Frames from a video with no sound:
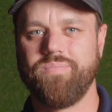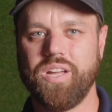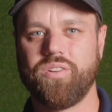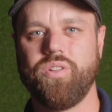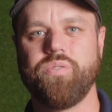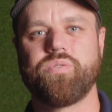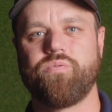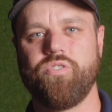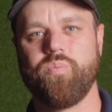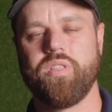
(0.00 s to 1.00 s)
enclosed
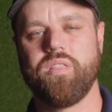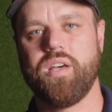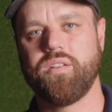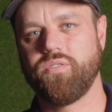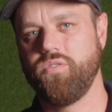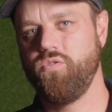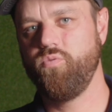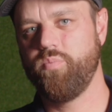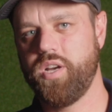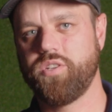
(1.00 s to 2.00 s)
room with not
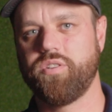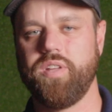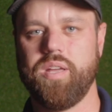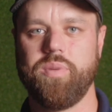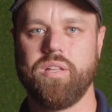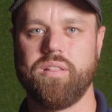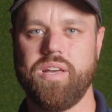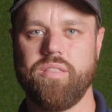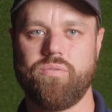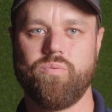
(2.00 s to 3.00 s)
too much of ambient
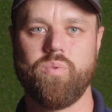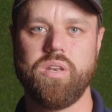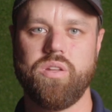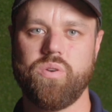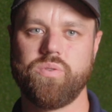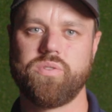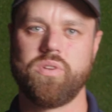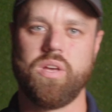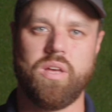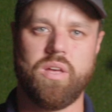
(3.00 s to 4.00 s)
light through windows.